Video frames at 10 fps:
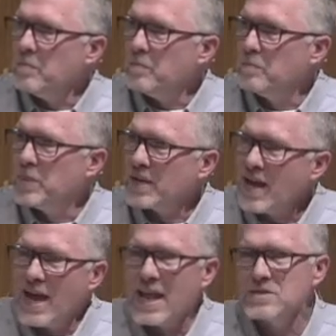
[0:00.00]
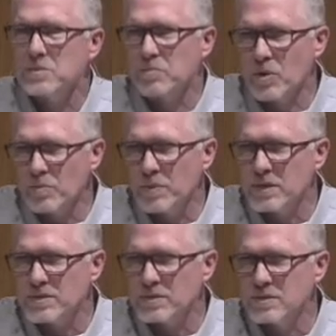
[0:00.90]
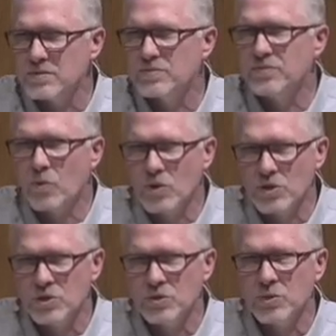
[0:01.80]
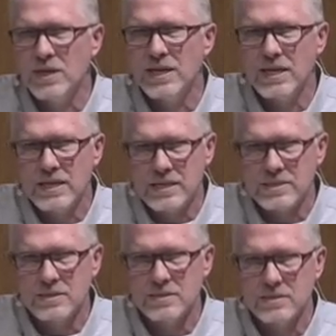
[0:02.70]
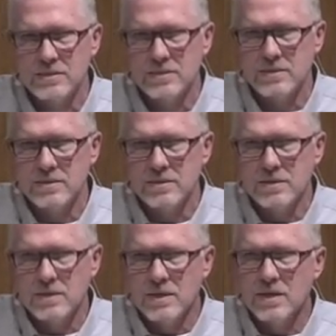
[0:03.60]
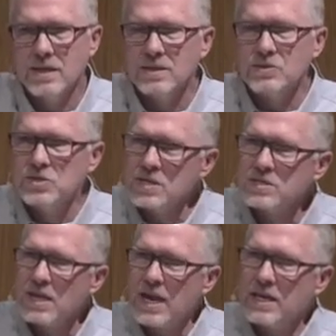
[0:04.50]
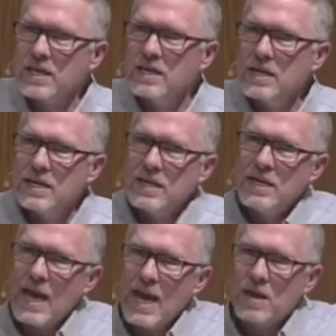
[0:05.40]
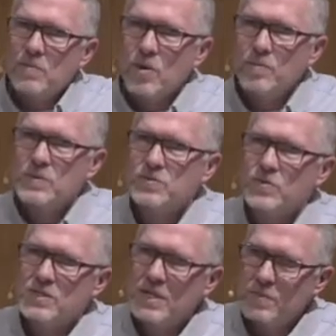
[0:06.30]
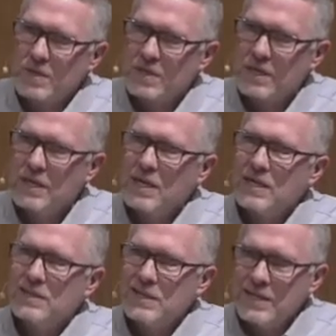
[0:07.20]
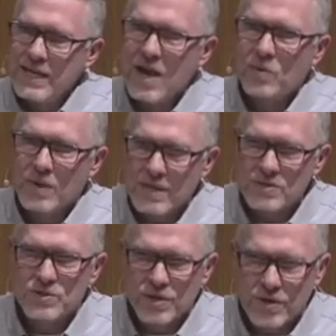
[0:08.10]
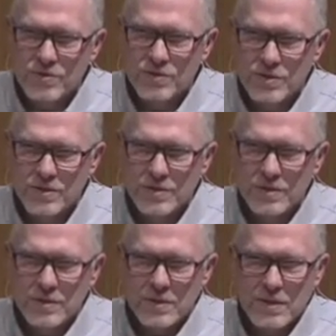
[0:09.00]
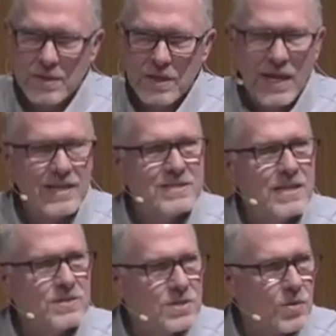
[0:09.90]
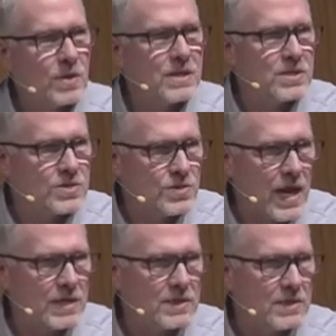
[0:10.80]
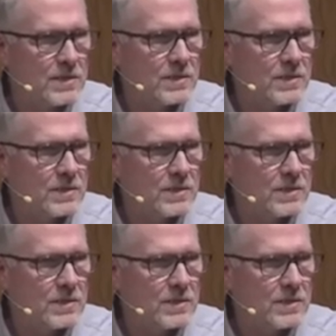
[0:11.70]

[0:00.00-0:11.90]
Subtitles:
But God has a purpose for you in it. Just like he had a purpose for Timothy leading out with his church. And he said, don't get distracted.